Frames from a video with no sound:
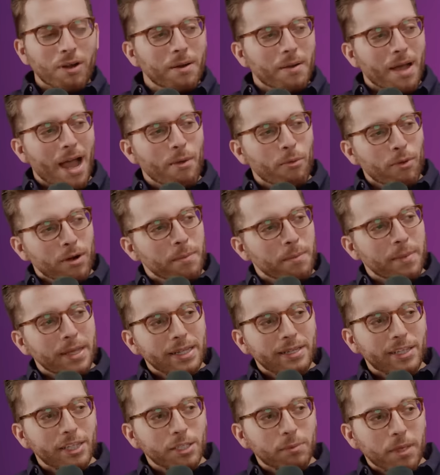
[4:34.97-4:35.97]
to. I want to
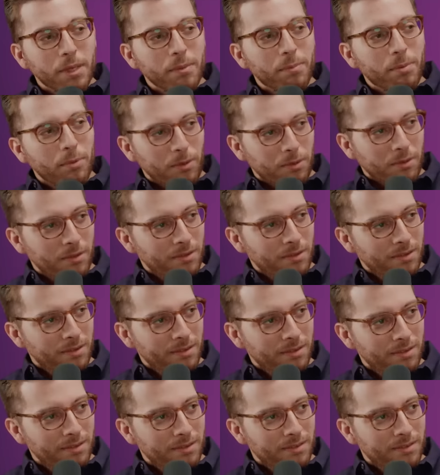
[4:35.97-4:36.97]
meet these people.
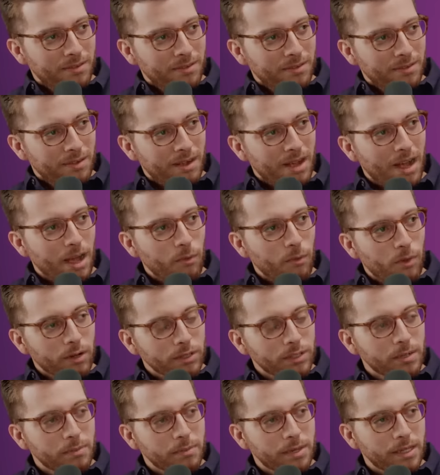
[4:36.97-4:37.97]
I want
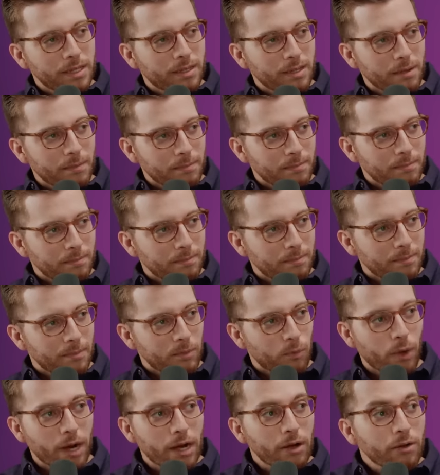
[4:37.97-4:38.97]
to meet them.
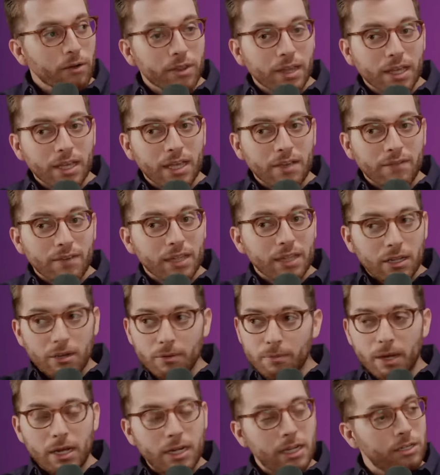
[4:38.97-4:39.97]
Where are they giving their
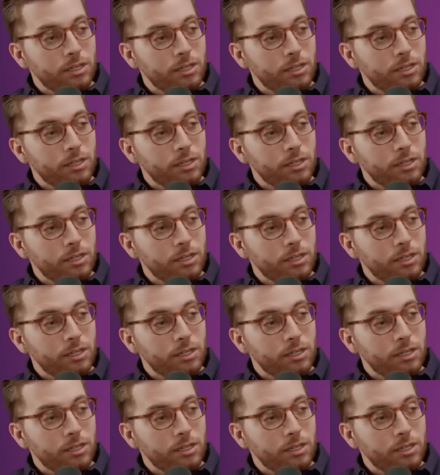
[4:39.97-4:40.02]
money